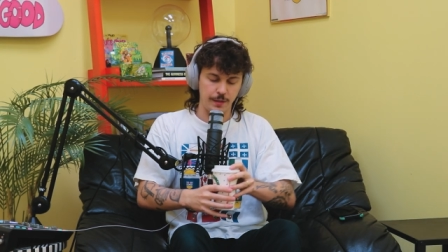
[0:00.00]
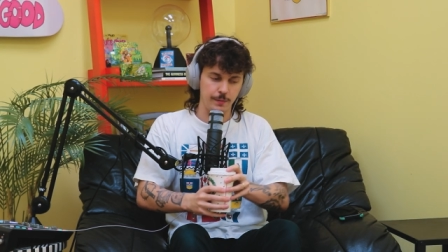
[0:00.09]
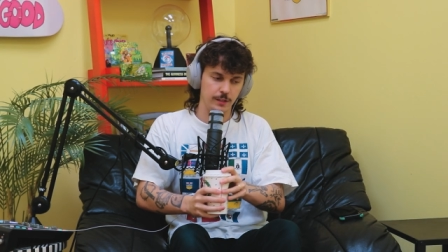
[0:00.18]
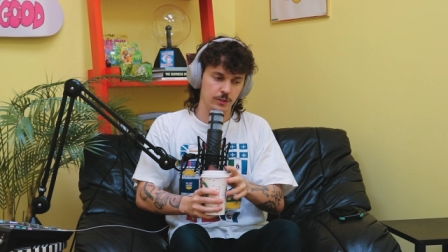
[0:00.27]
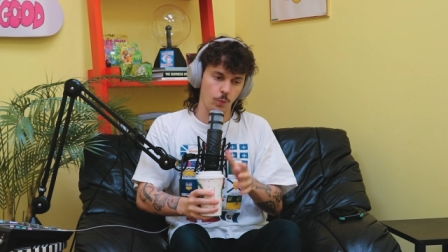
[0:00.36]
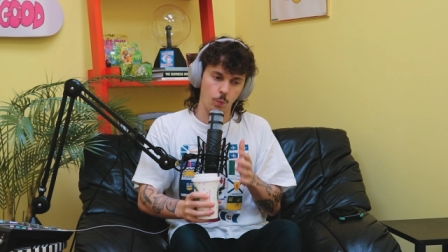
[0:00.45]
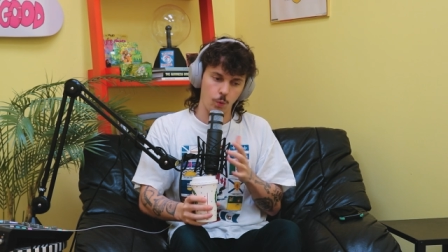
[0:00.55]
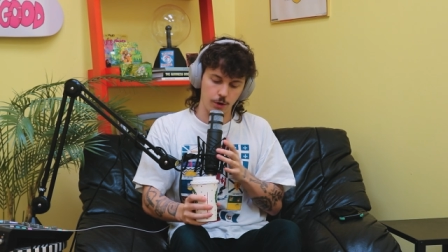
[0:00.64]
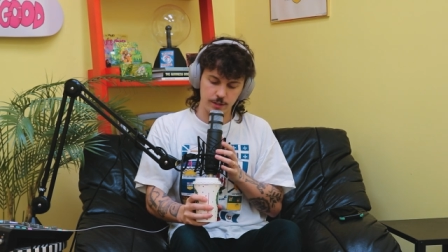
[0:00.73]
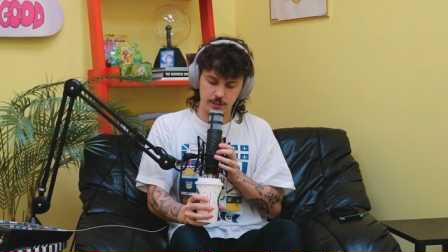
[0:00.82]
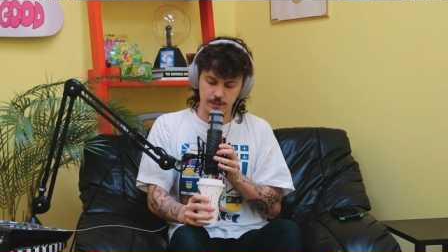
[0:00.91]
be like the
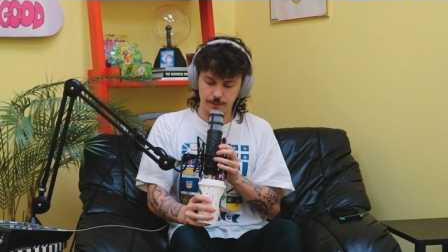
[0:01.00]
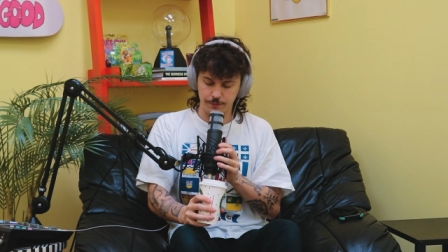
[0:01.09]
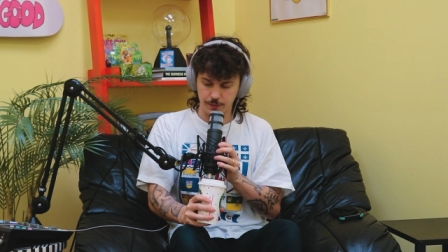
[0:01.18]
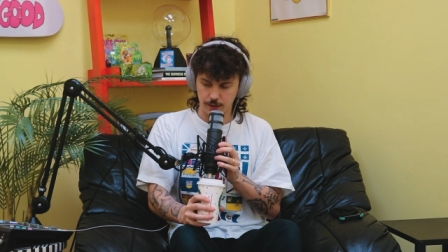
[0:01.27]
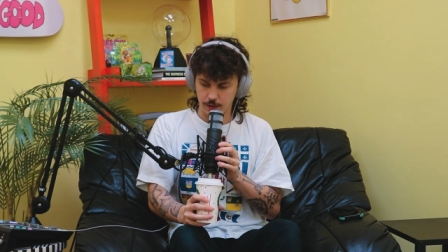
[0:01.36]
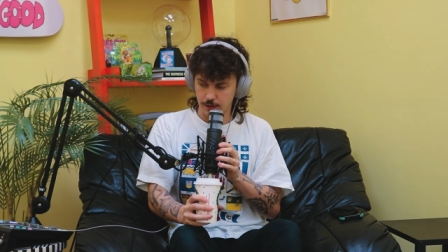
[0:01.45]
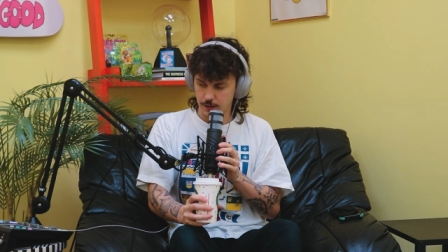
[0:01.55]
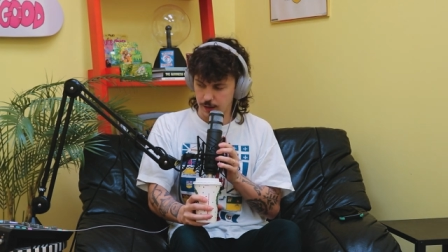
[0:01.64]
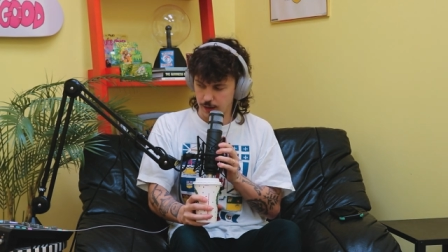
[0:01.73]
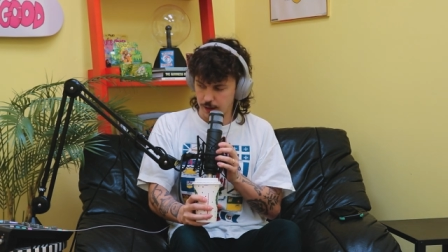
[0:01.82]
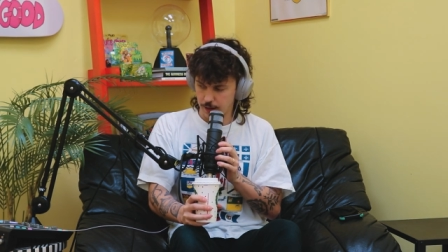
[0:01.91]
worst.
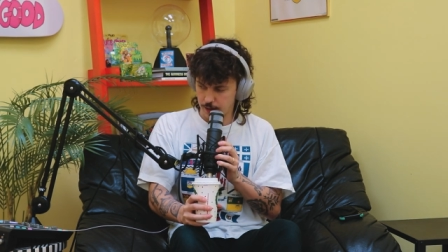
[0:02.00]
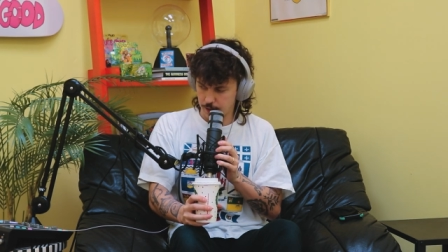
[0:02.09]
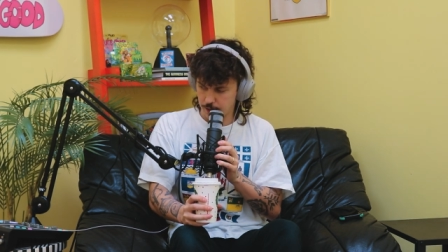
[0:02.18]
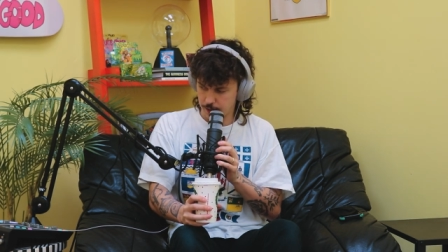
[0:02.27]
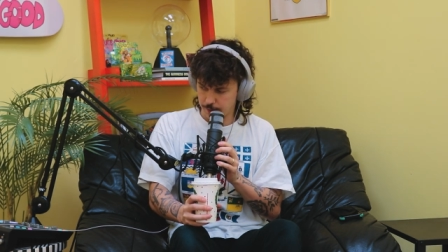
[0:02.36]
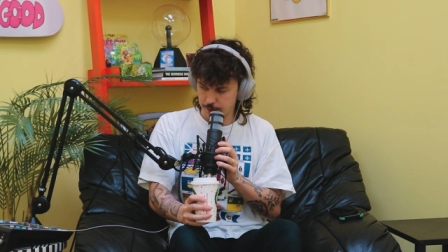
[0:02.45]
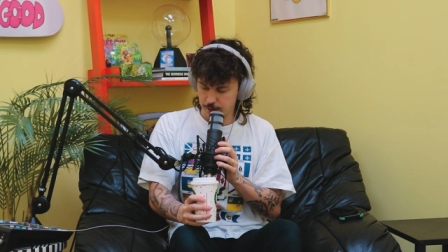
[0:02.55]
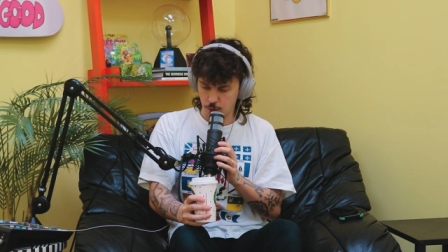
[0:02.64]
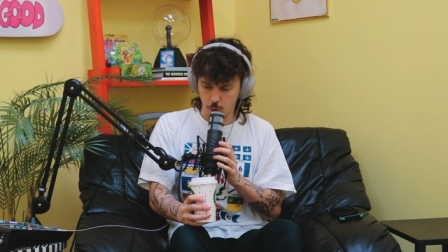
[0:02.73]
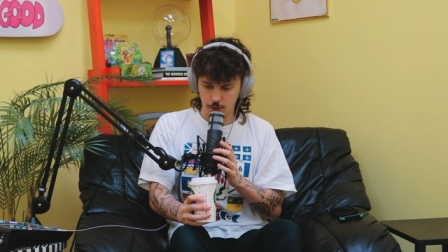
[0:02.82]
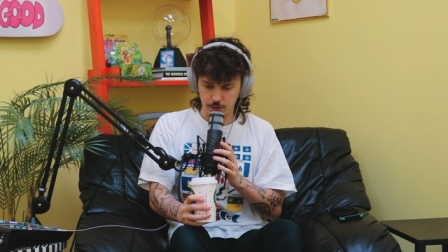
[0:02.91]
That'd be like
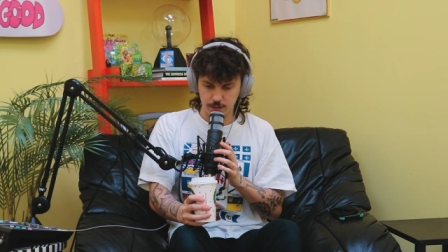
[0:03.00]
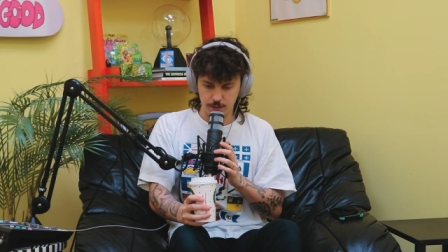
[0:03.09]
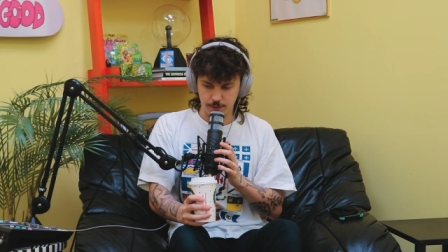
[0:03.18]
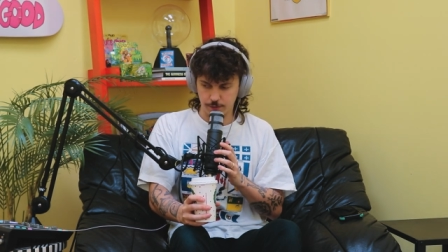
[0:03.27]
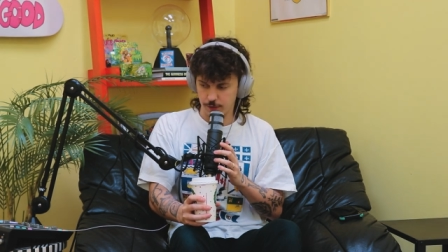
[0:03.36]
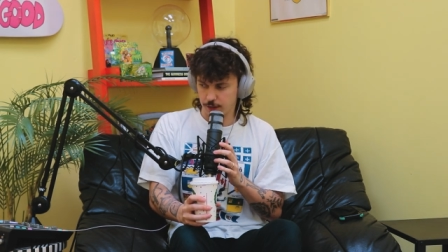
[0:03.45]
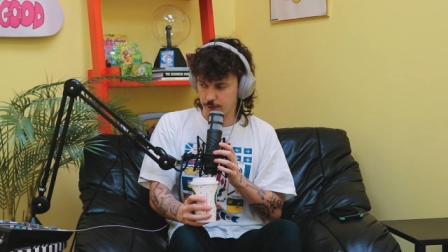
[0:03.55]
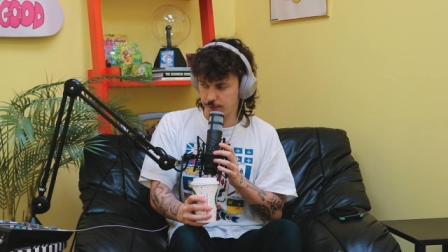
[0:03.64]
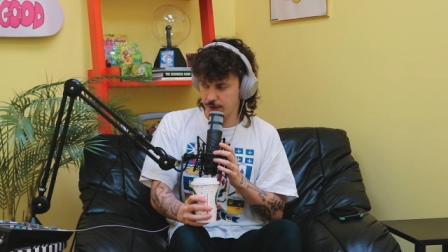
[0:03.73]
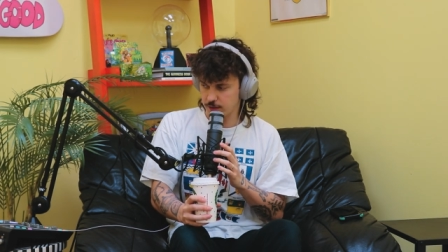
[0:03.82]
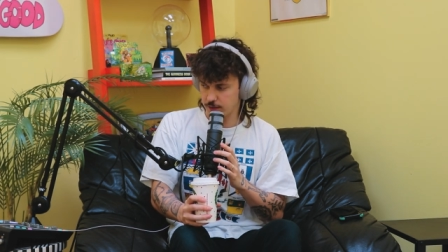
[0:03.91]
the worst fucking
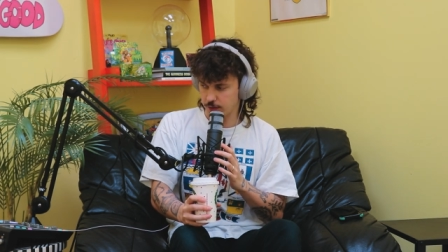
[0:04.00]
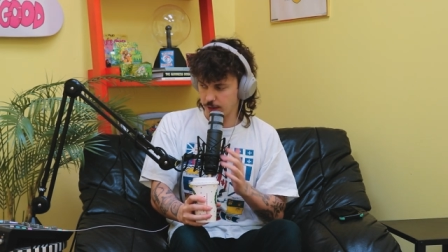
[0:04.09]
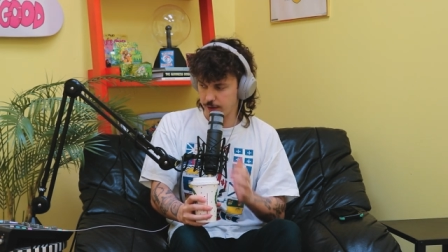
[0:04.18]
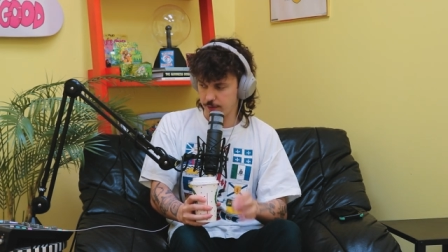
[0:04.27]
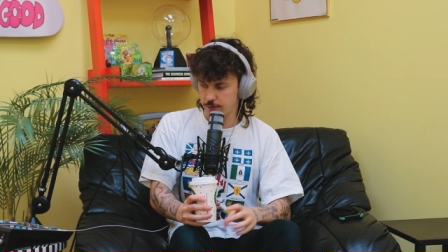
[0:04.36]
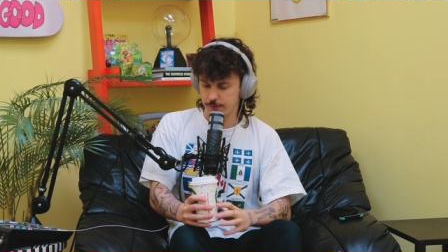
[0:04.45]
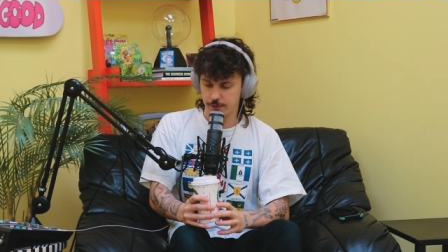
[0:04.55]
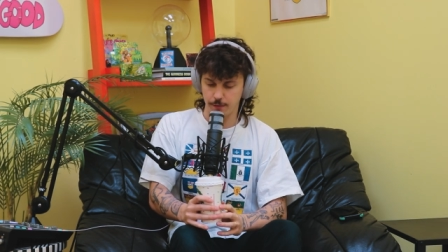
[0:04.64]
festival ever.